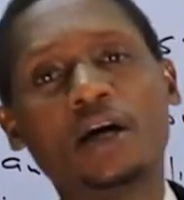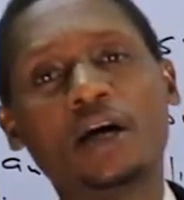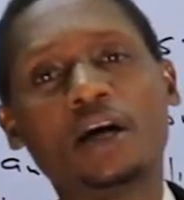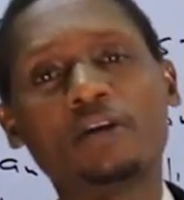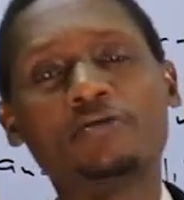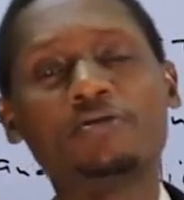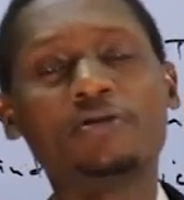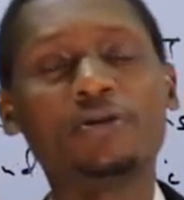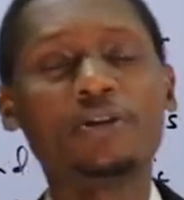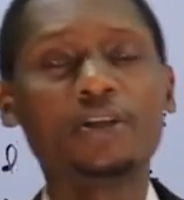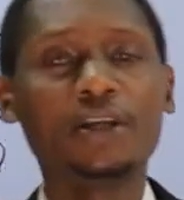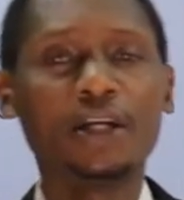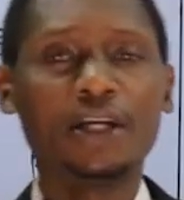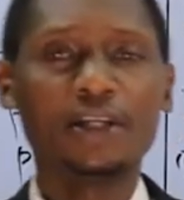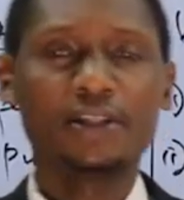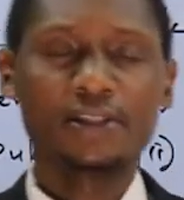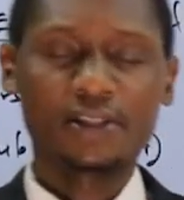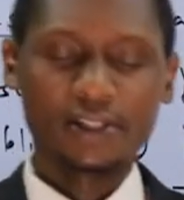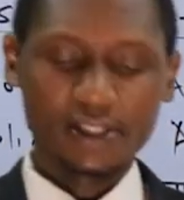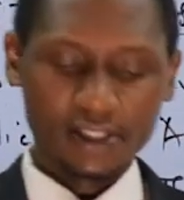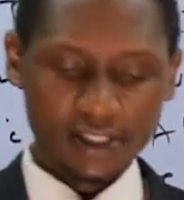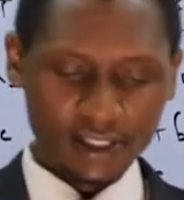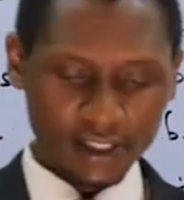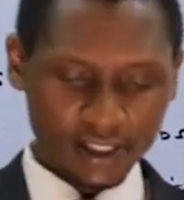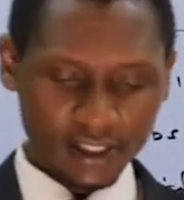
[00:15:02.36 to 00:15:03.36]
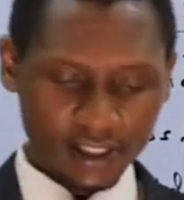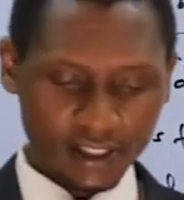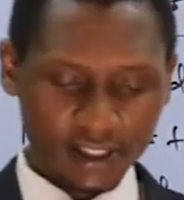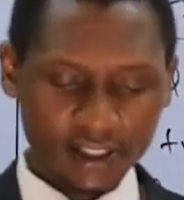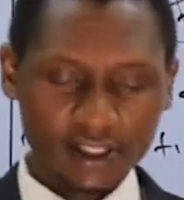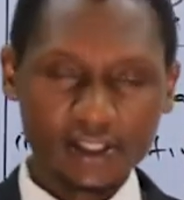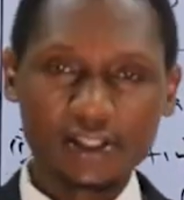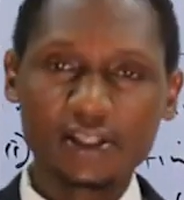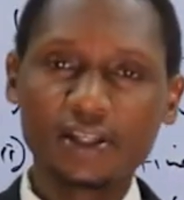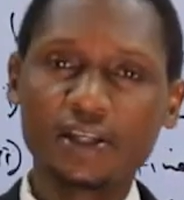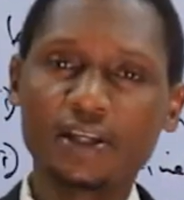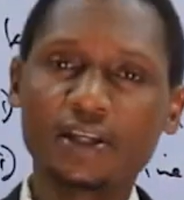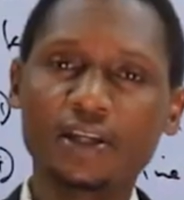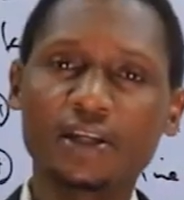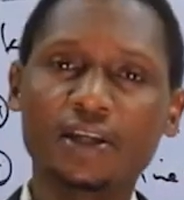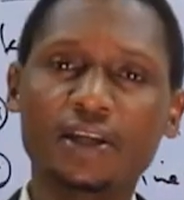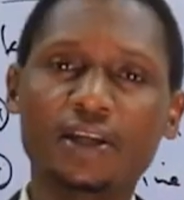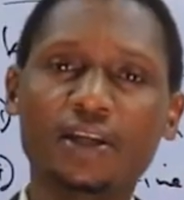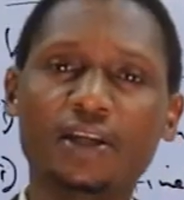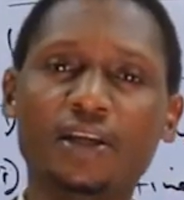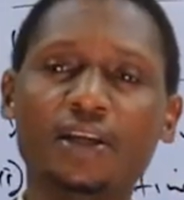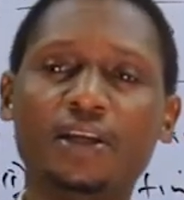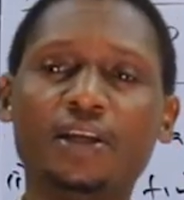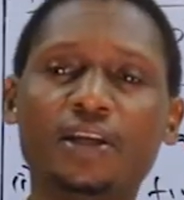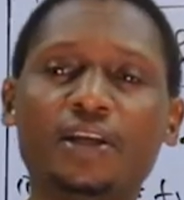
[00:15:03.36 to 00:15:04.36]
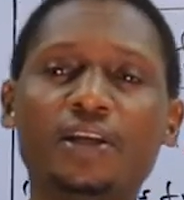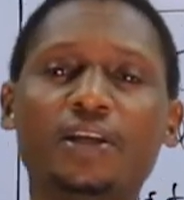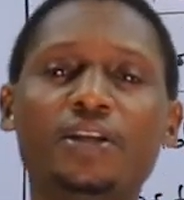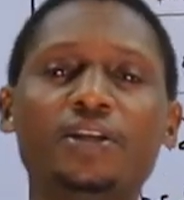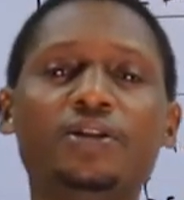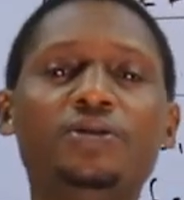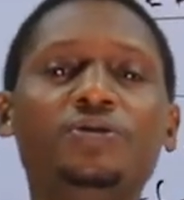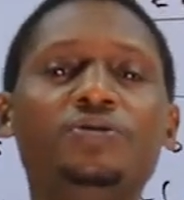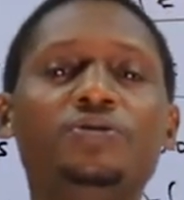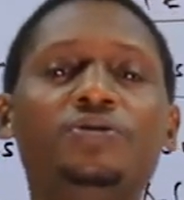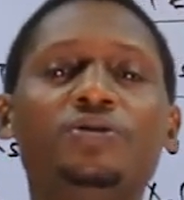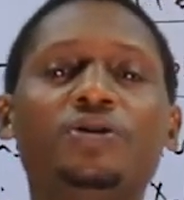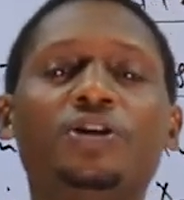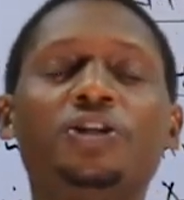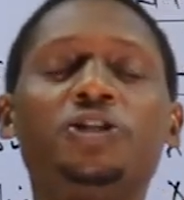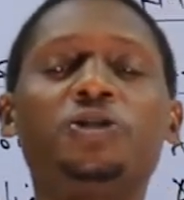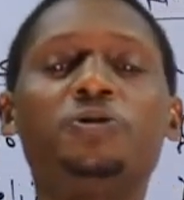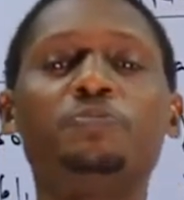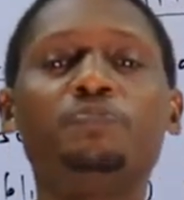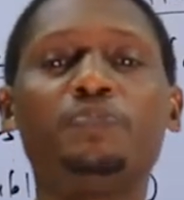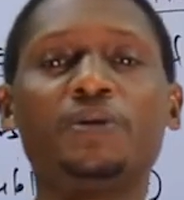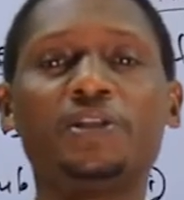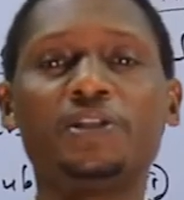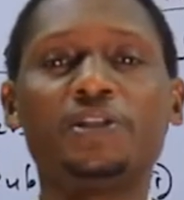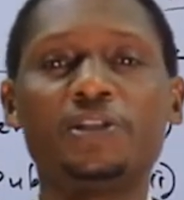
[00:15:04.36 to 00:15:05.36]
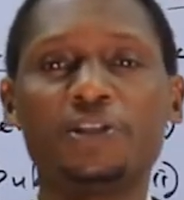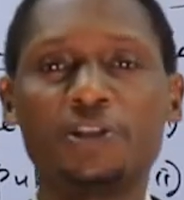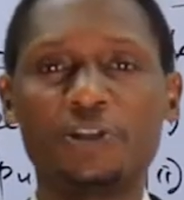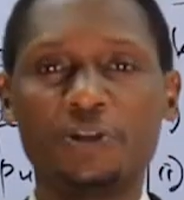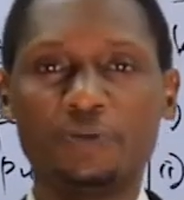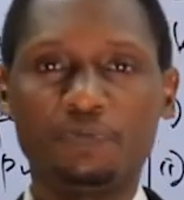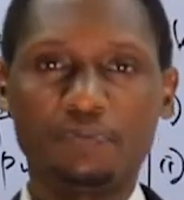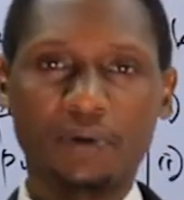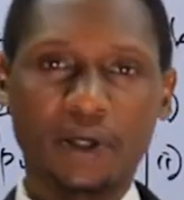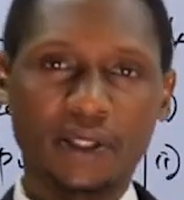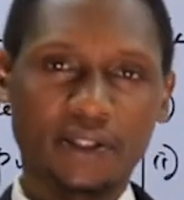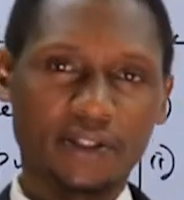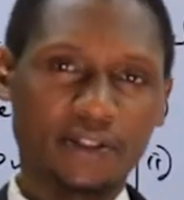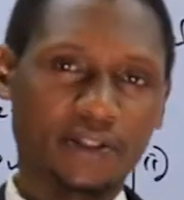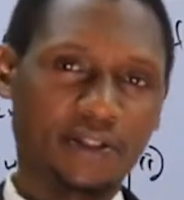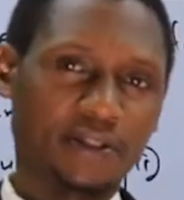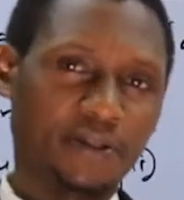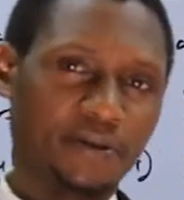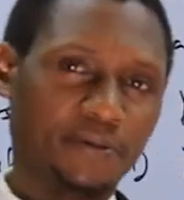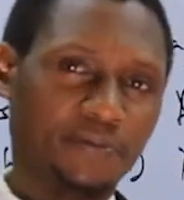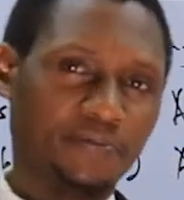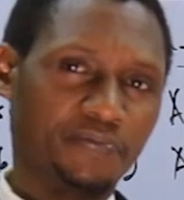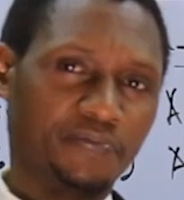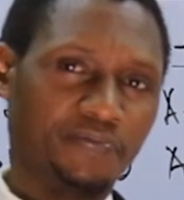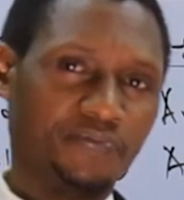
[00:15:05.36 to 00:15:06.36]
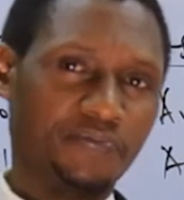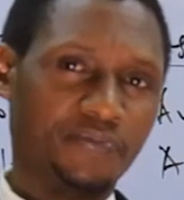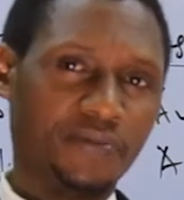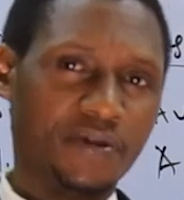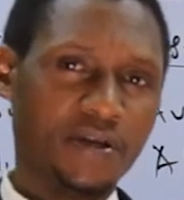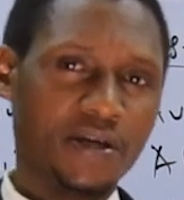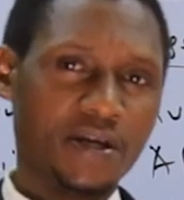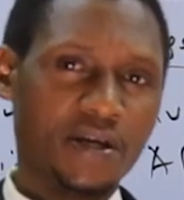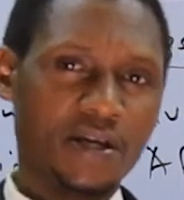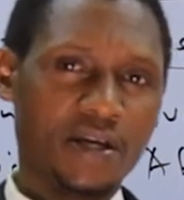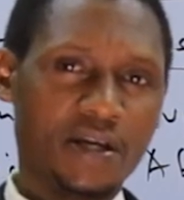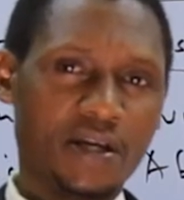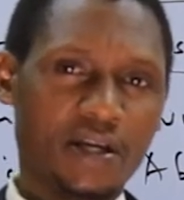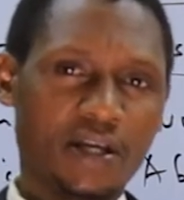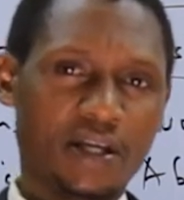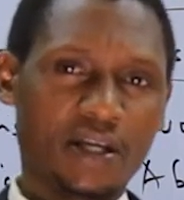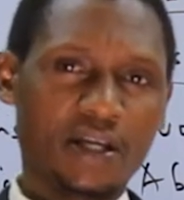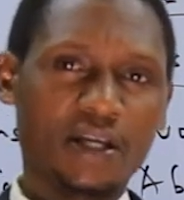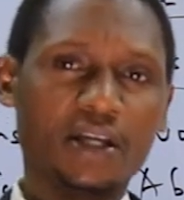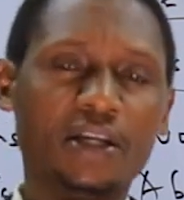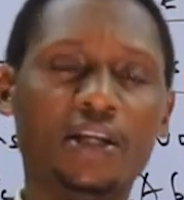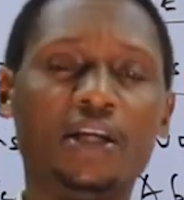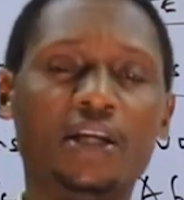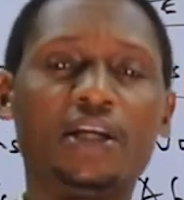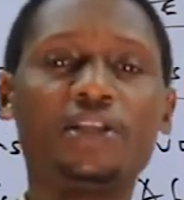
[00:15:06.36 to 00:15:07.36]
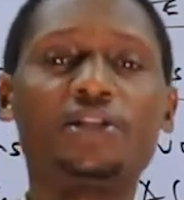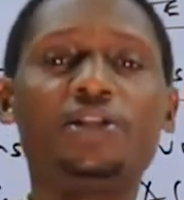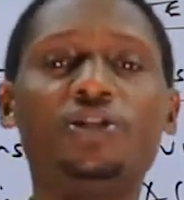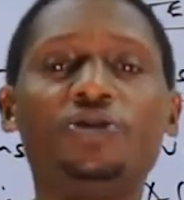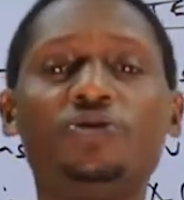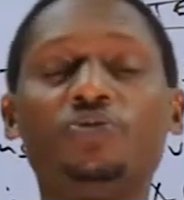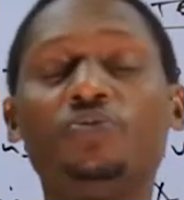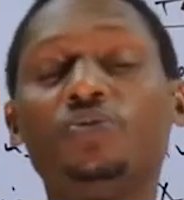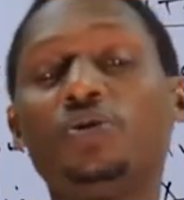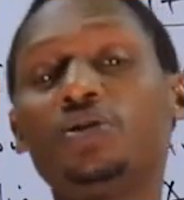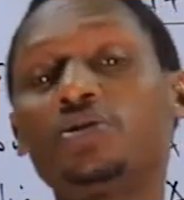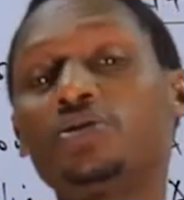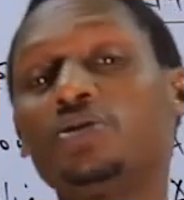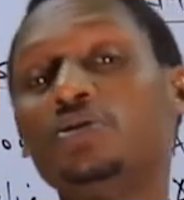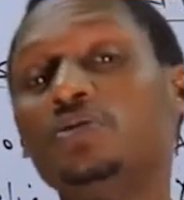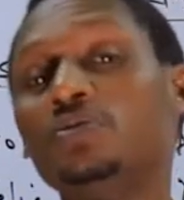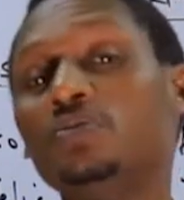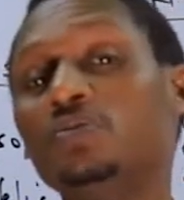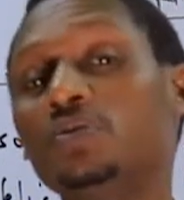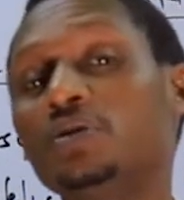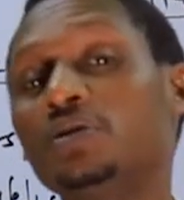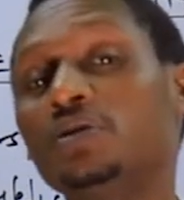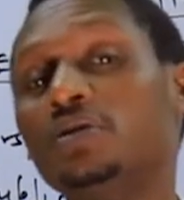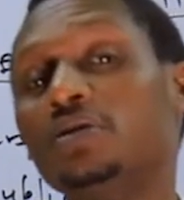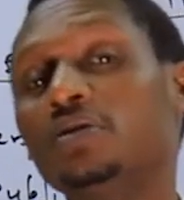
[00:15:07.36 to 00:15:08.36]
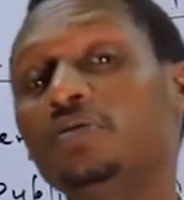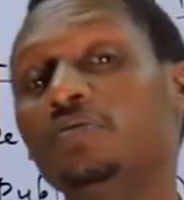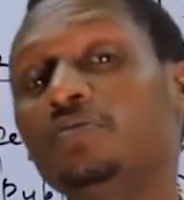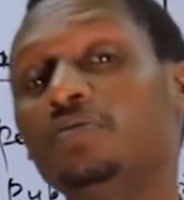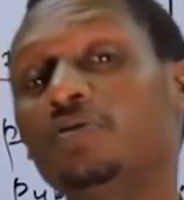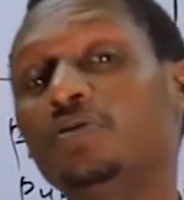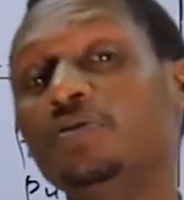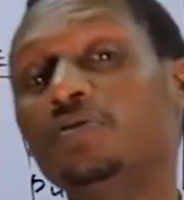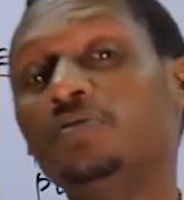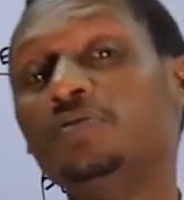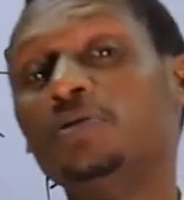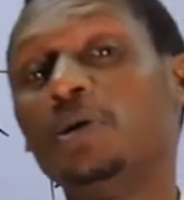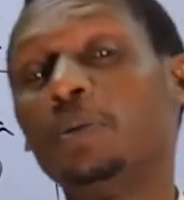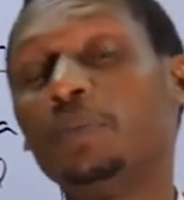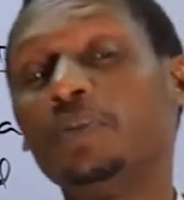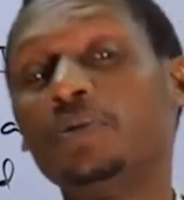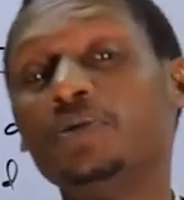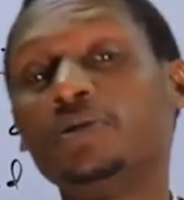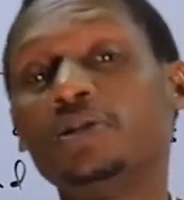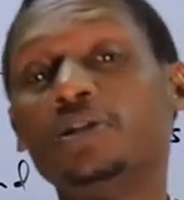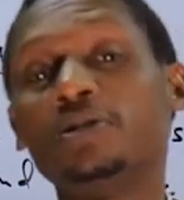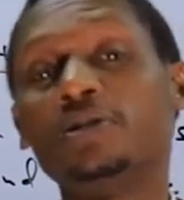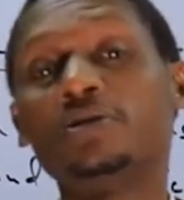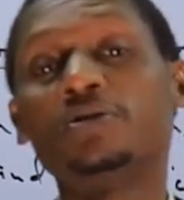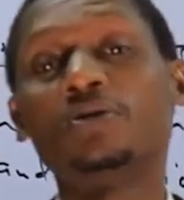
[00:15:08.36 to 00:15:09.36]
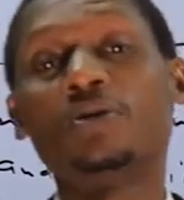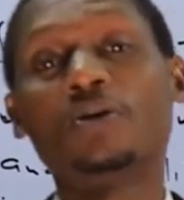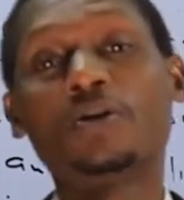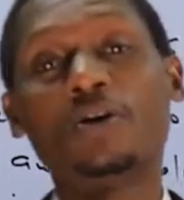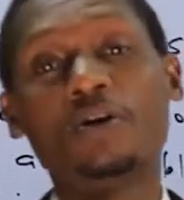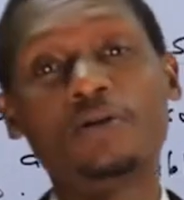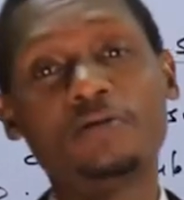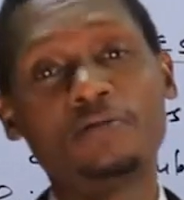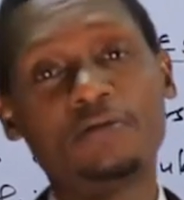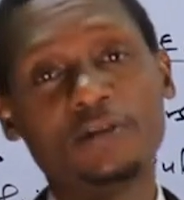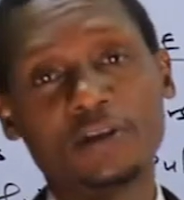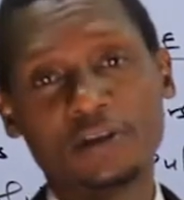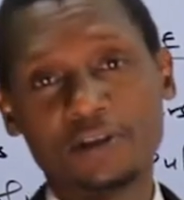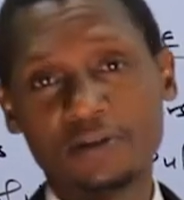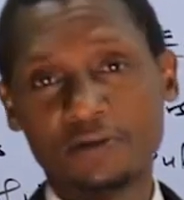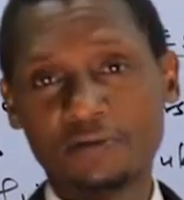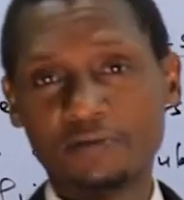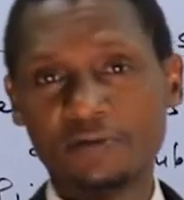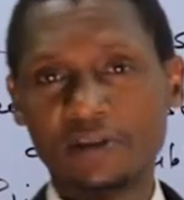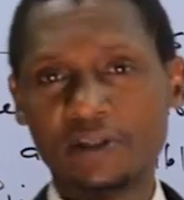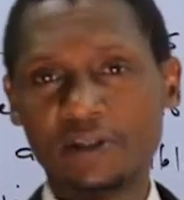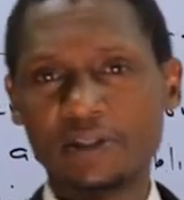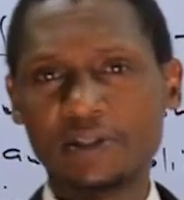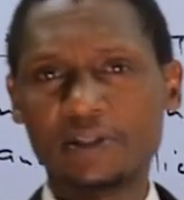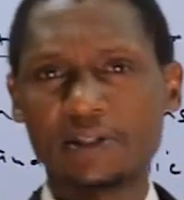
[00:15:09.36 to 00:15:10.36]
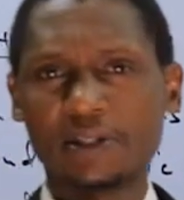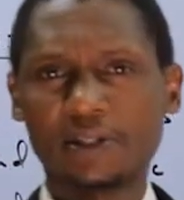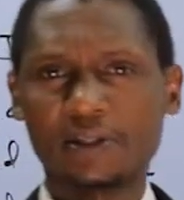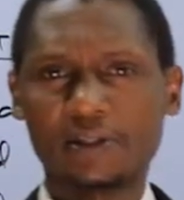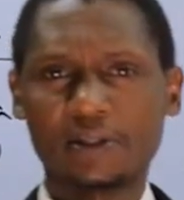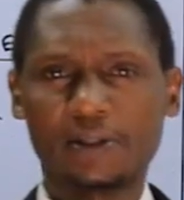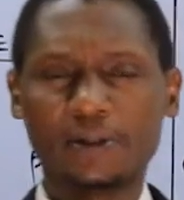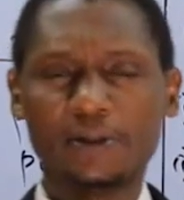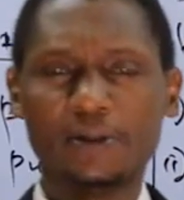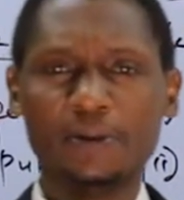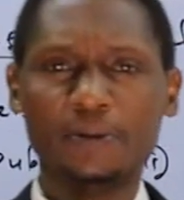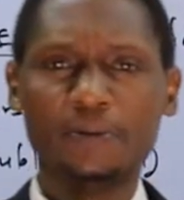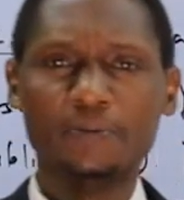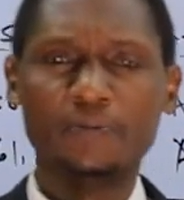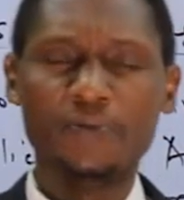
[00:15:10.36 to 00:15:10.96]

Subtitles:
Avoidance is do not participate in a situation which involves a potential conflict of interest.